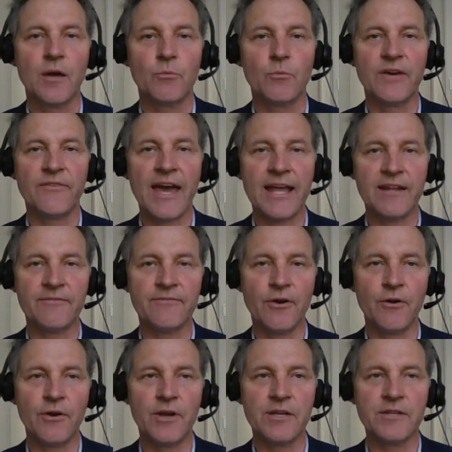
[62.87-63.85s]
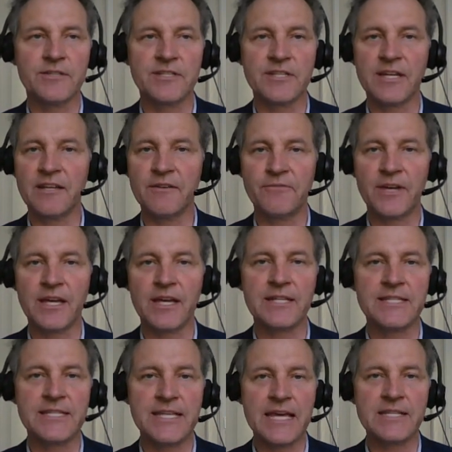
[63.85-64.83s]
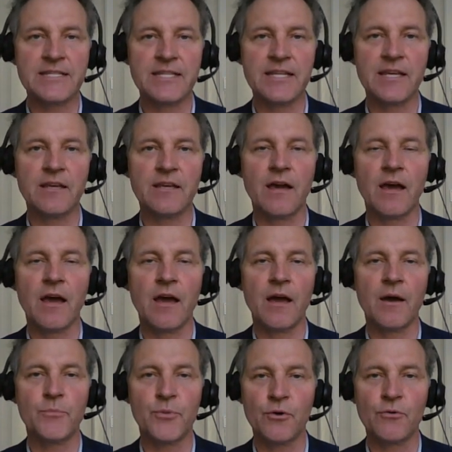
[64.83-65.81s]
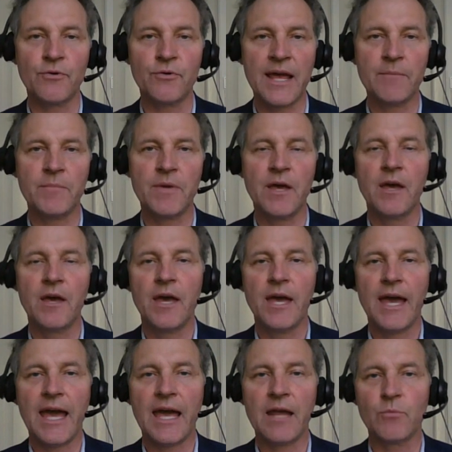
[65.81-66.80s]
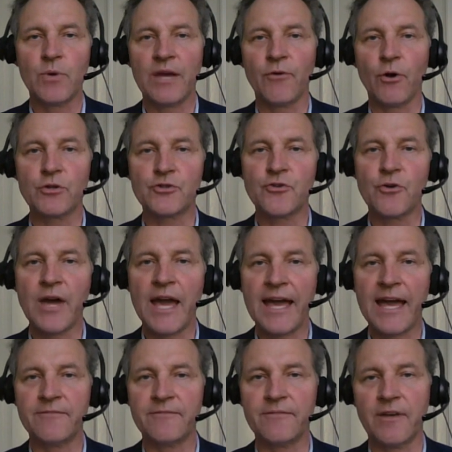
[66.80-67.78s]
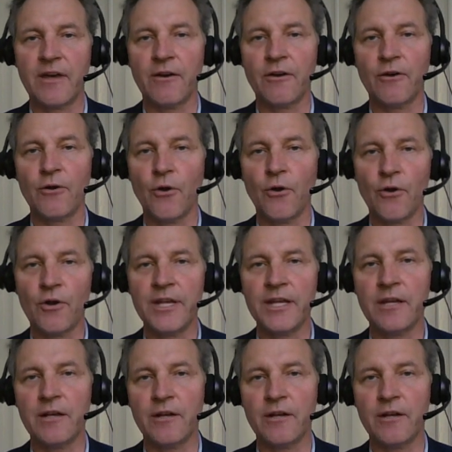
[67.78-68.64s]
We have had a very significant testing uh, program, and we have also had uh, early